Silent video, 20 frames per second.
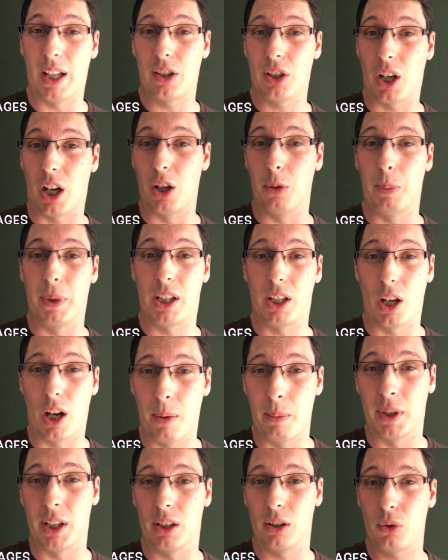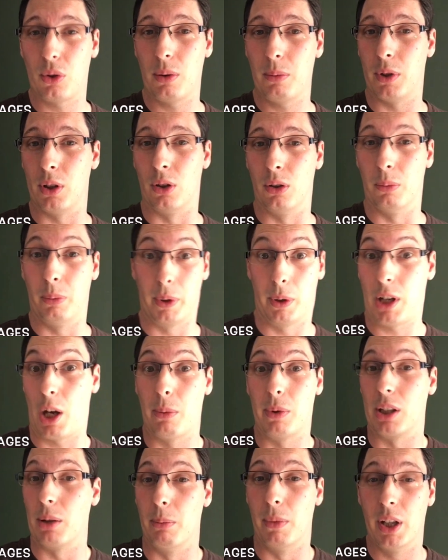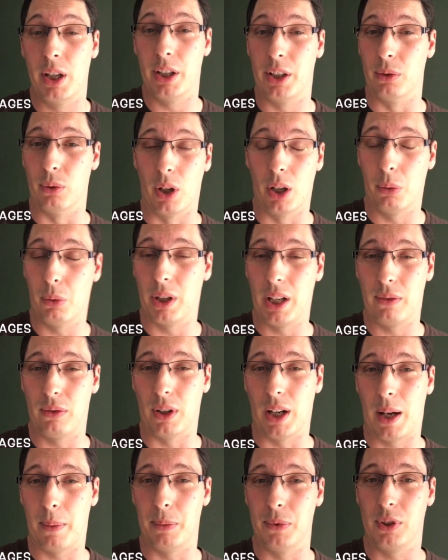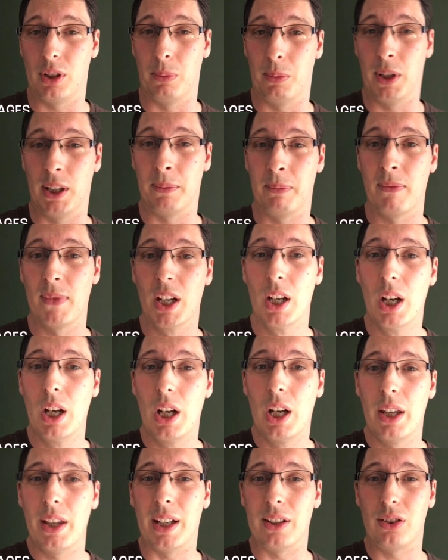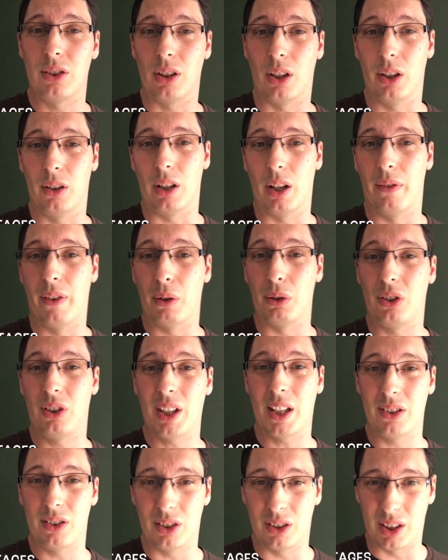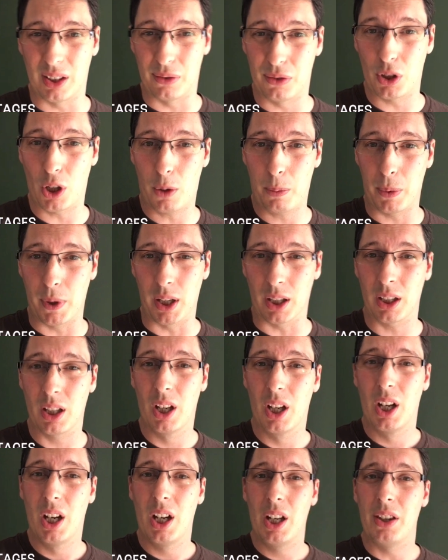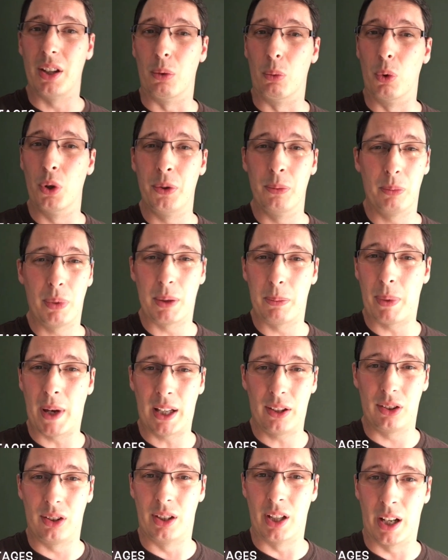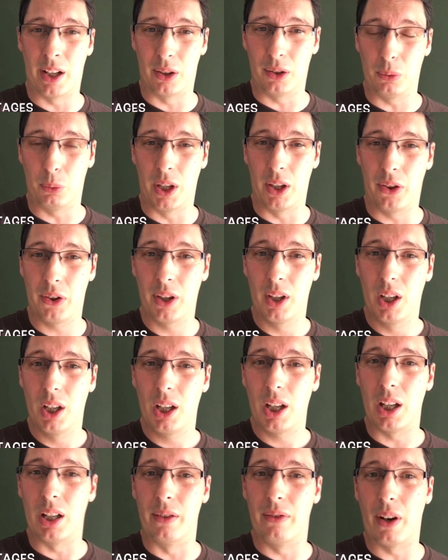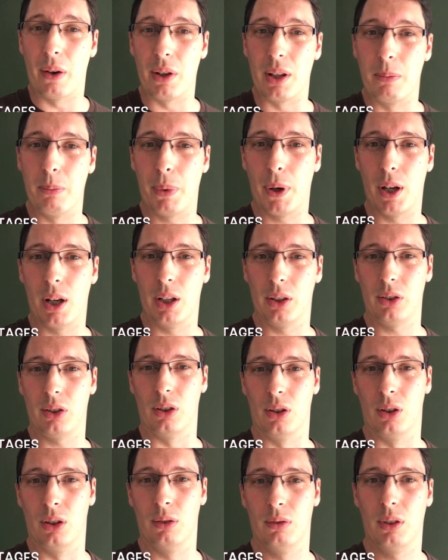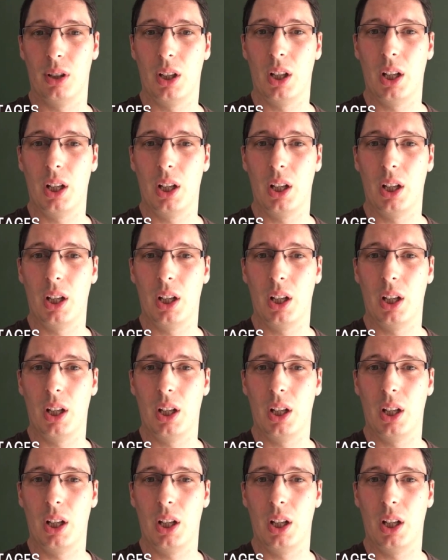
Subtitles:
child becoming a criminal, becoming a murderer, whatever it happens to be. That's a very sensitive topic that wouldn't be best dealt with in a very impersonal